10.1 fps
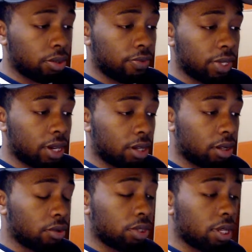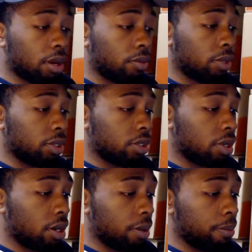even got close to that was
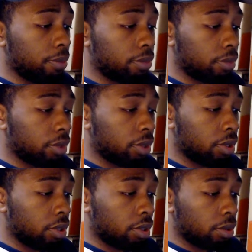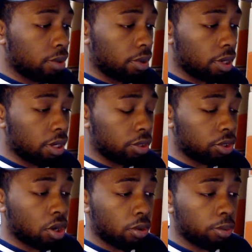
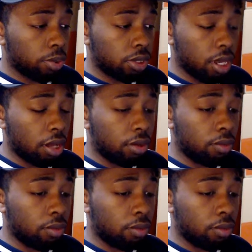Jacoby Brissett